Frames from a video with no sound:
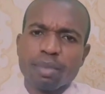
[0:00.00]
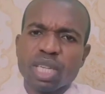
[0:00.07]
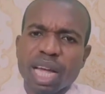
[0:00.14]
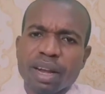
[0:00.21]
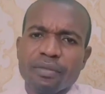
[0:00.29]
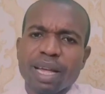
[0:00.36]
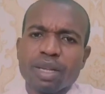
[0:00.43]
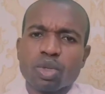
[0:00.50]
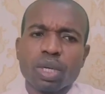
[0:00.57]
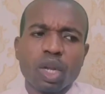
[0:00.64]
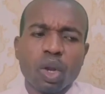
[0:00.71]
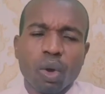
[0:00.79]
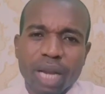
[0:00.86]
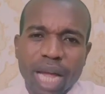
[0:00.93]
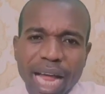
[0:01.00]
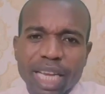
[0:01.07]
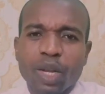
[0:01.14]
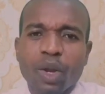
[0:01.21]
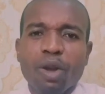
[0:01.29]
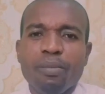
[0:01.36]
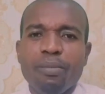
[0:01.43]
sacrificed to the Lord and
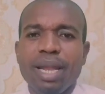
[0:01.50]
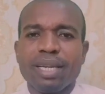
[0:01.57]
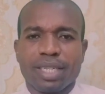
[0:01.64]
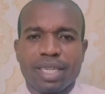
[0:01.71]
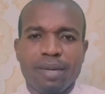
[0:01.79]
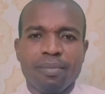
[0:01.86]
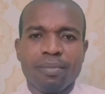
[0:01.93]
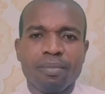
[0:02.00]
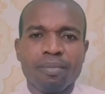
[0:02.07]
the Lord blessed him.